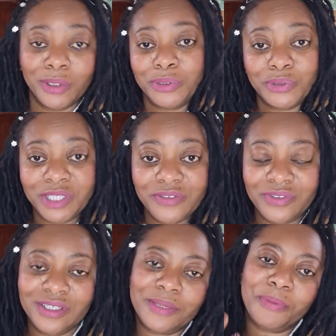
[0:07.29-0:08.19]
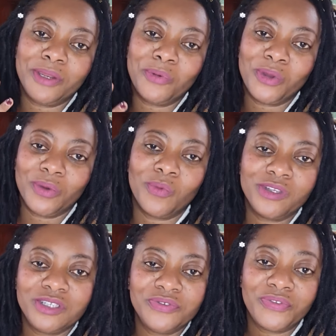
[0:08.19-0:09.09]
or good evening, depending on where you're
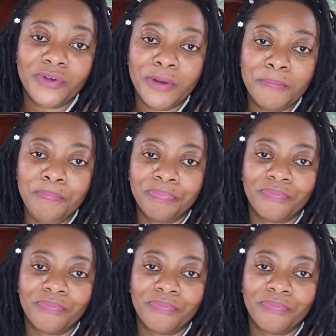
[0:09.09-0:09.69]
watching from.